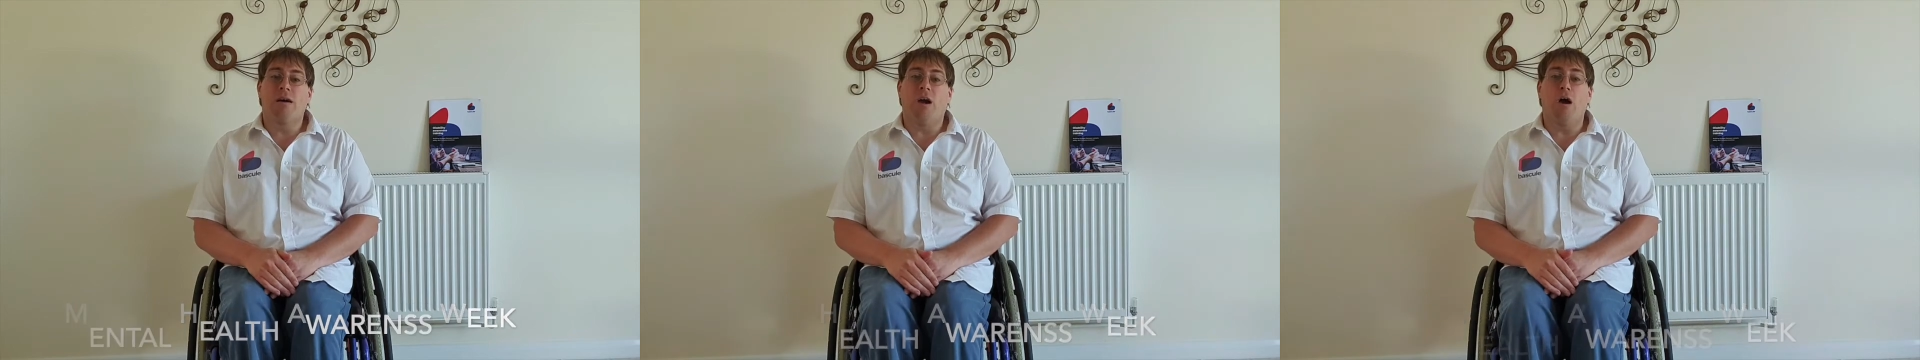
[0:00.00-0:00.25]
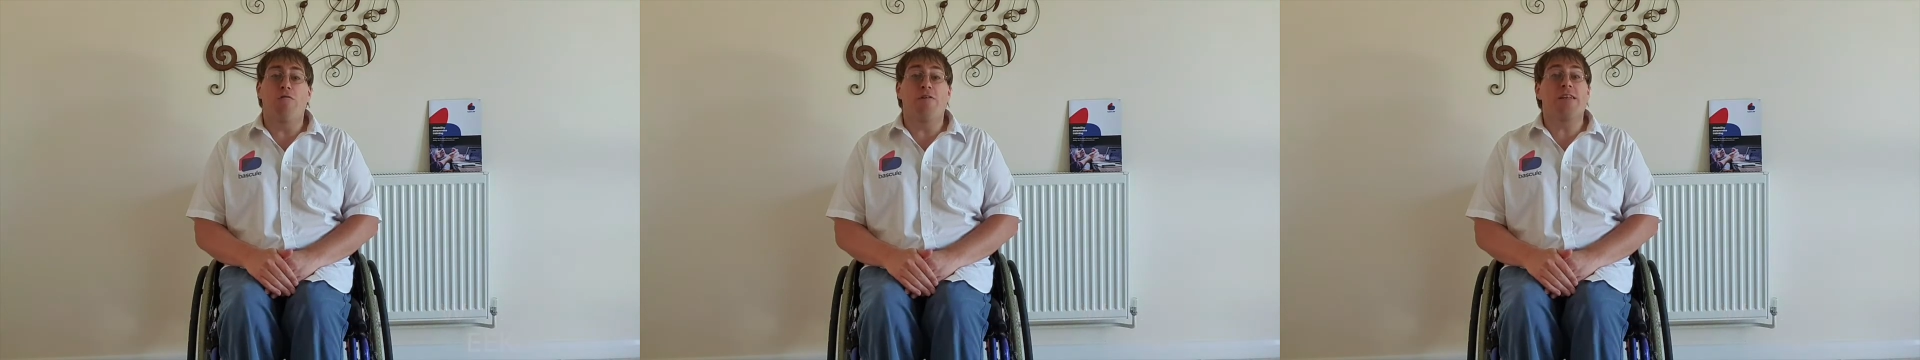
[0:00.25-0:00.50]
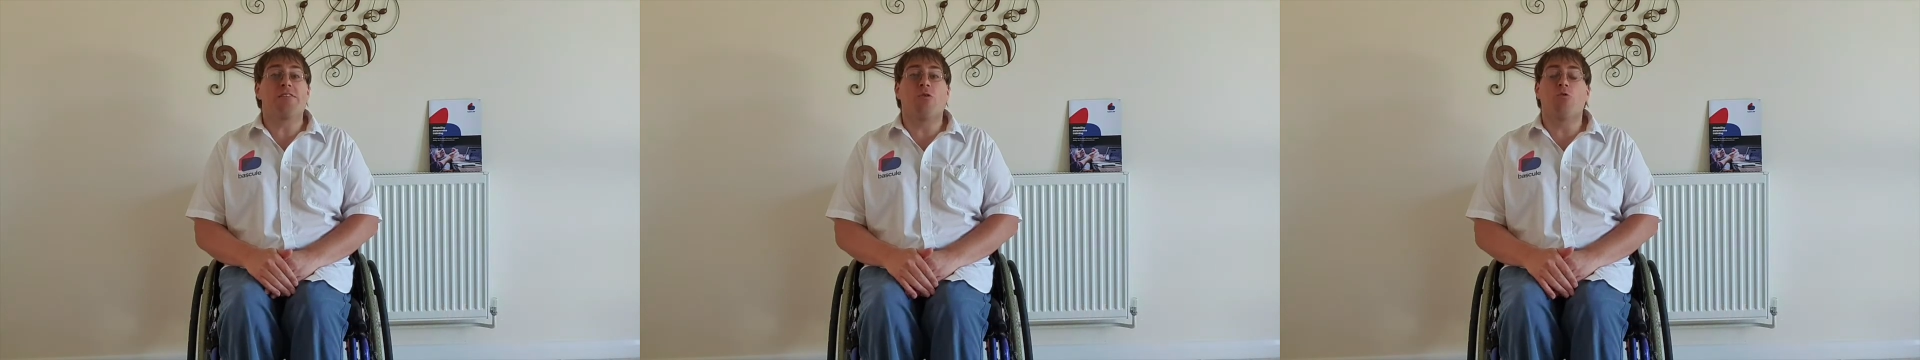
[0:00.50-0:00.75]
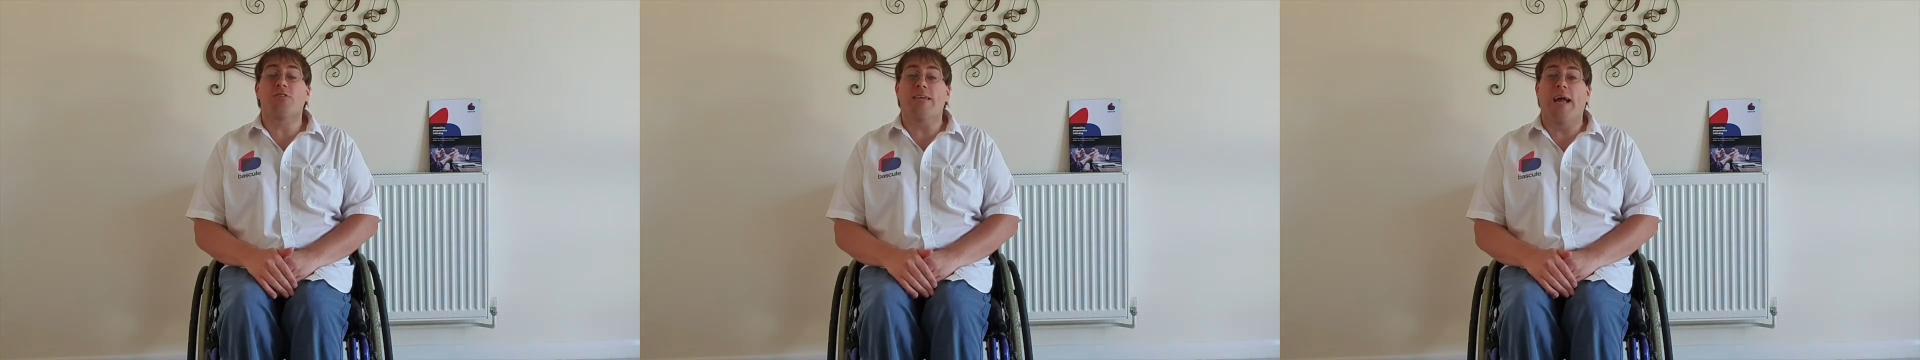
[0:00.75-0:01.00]
COVID is
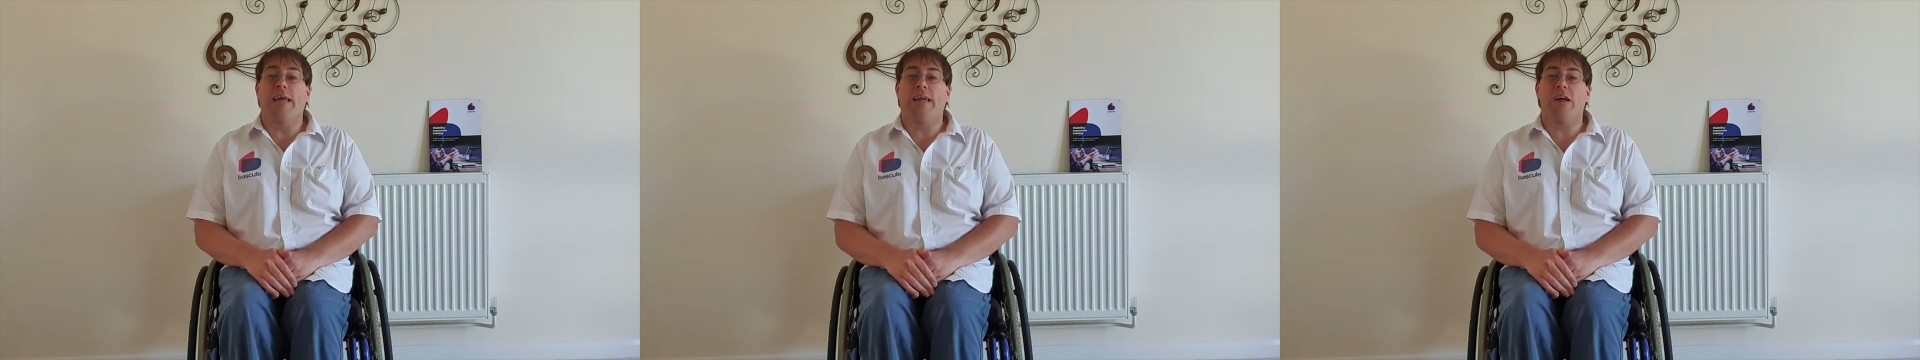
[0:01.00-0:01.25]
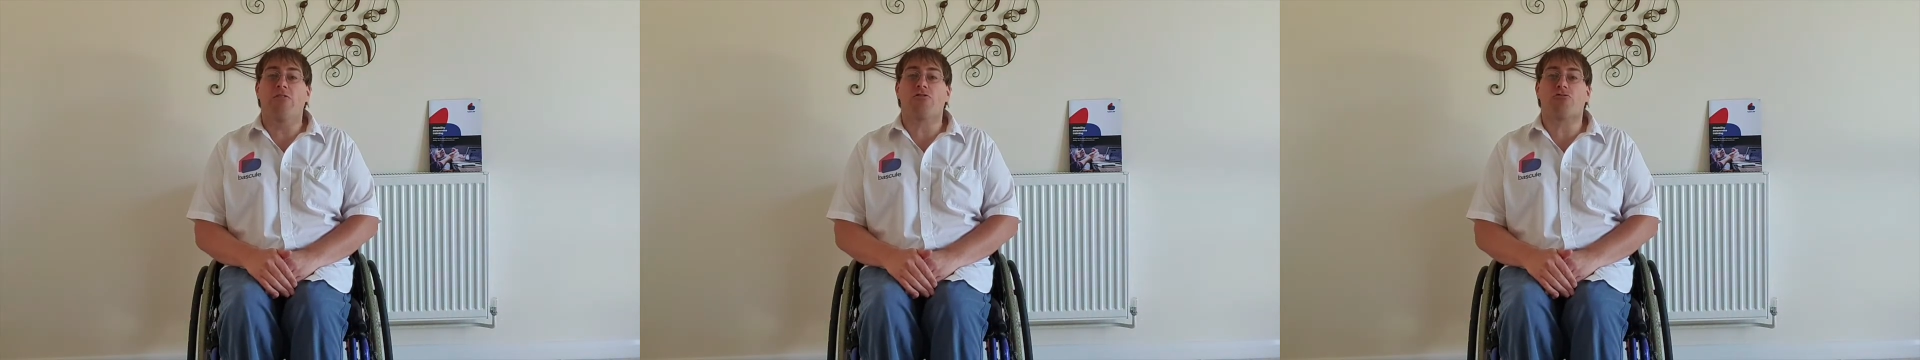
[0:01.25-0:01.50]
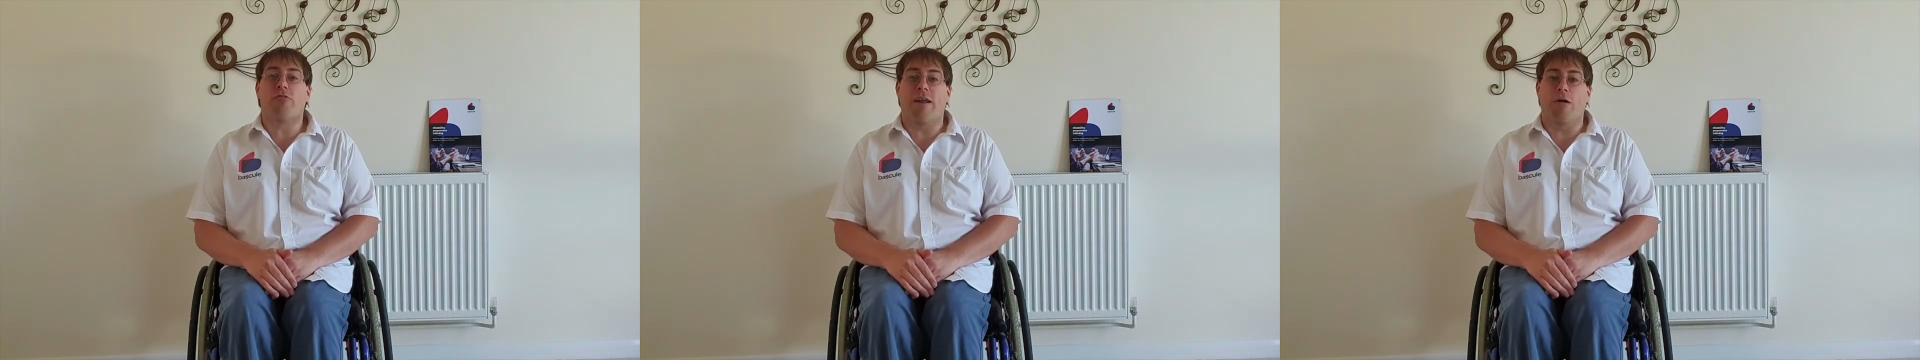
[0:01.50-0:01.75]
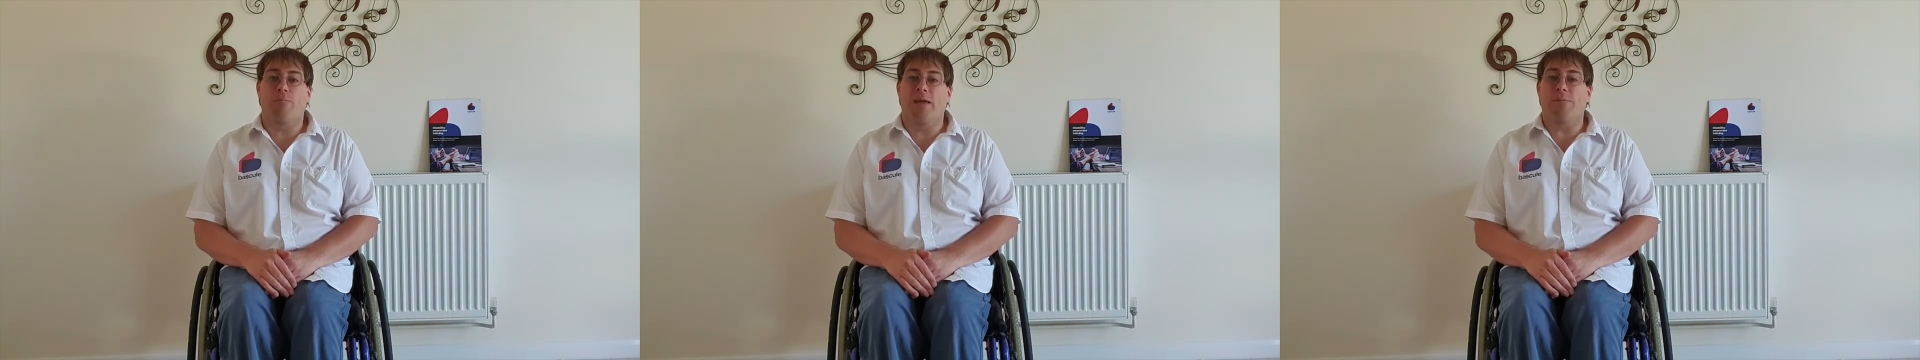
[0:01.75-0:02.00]
causing a huge strain
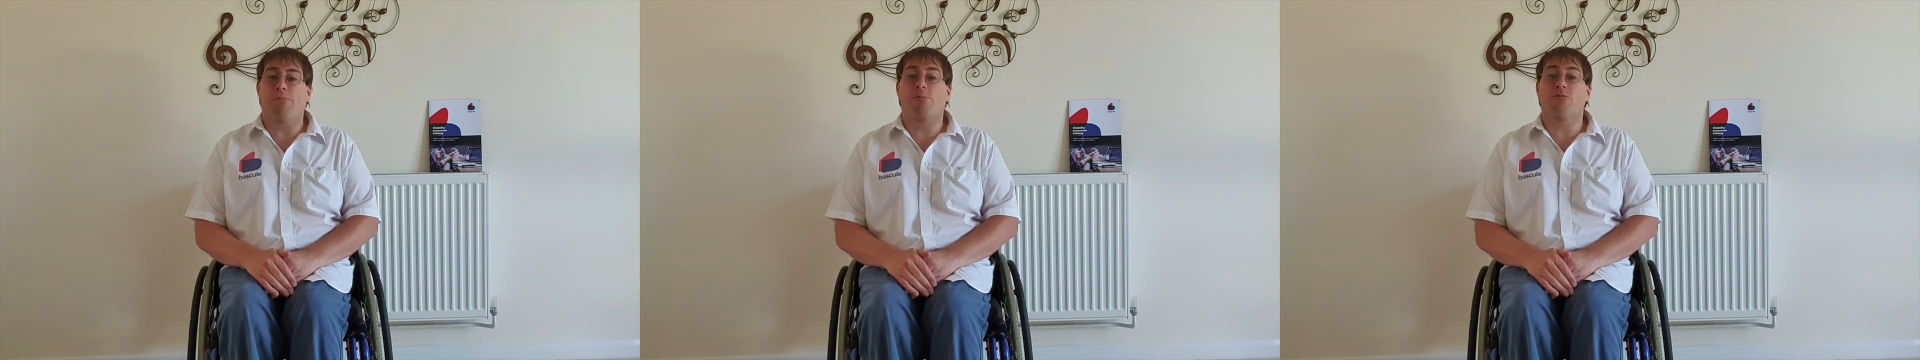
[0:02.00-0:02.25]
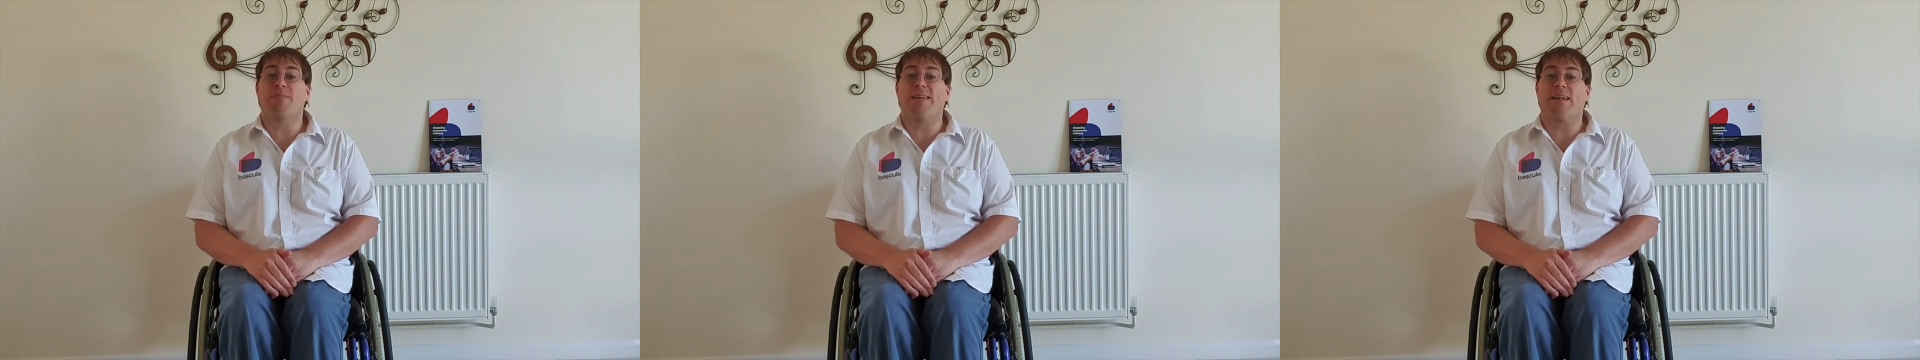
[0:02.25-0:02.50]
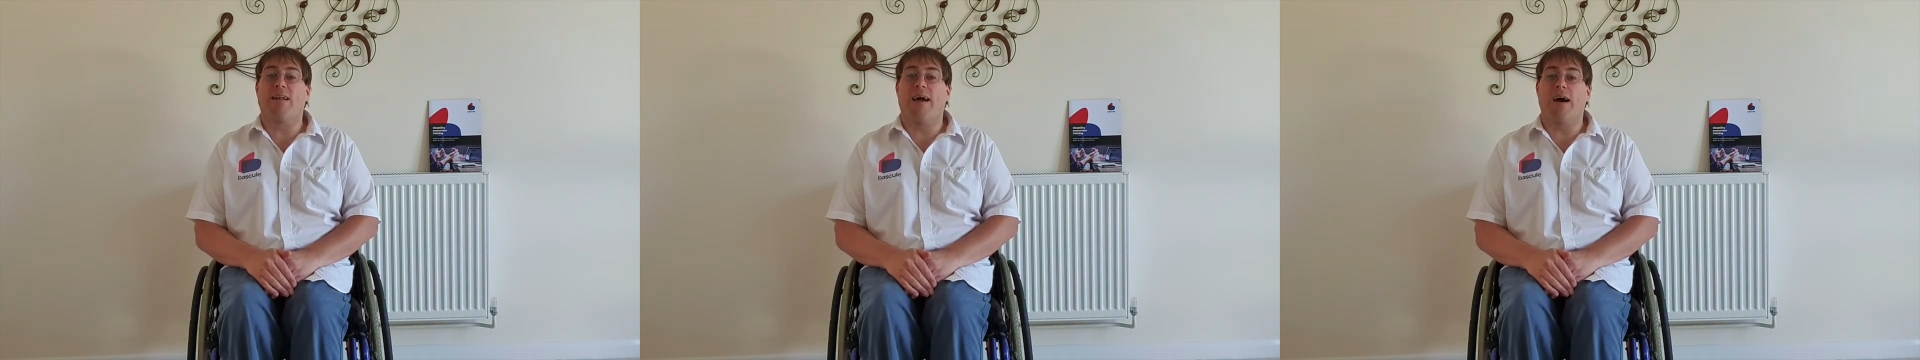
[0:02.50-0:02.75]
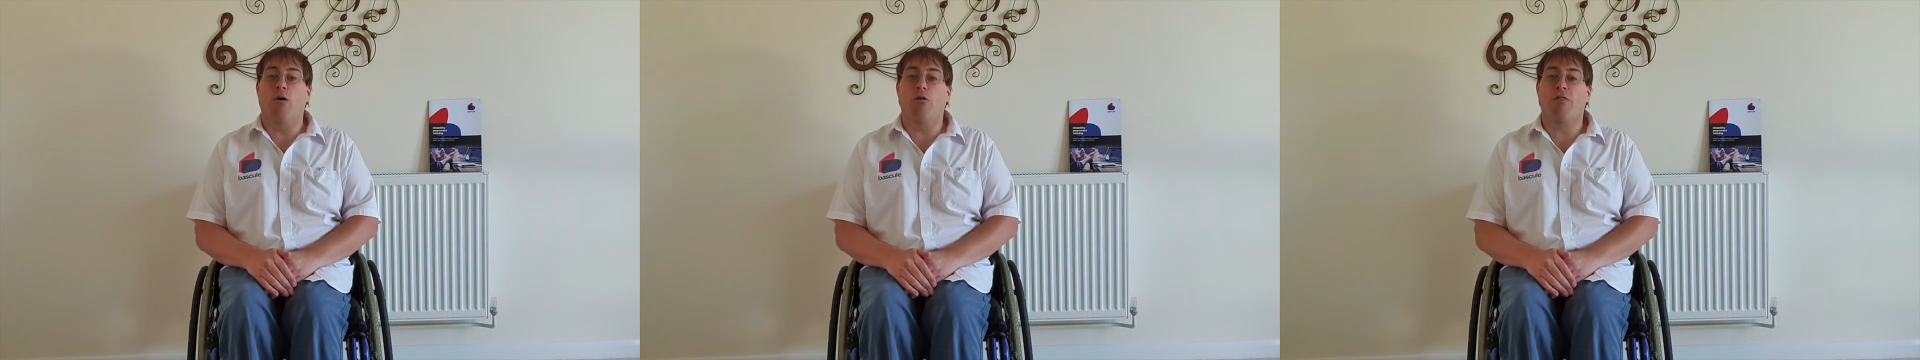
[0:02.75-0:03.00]
on people's mental
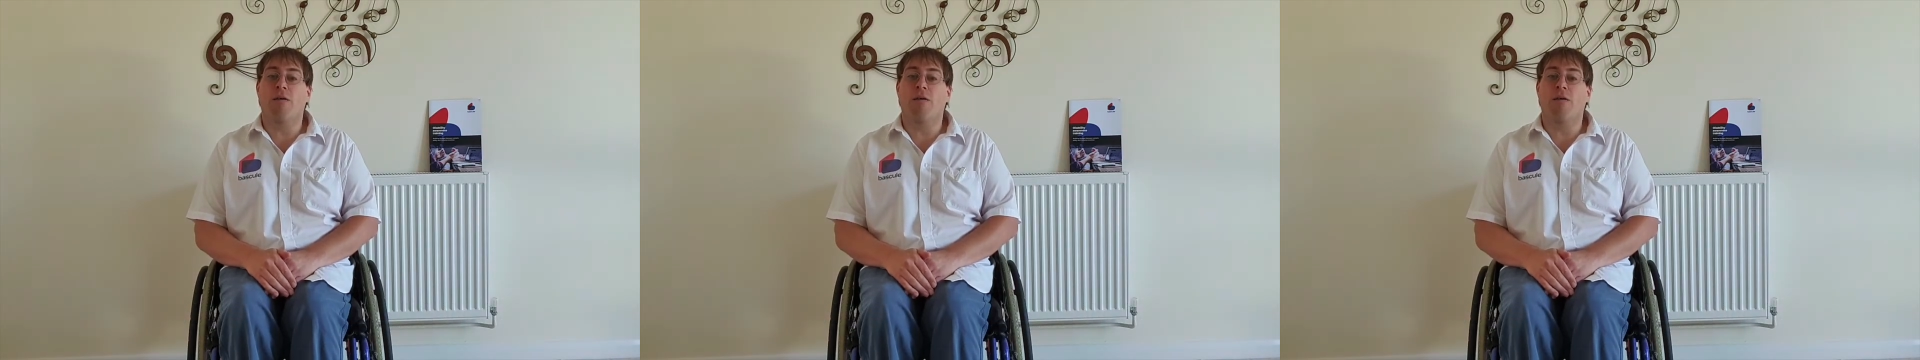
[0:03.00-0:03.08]
health.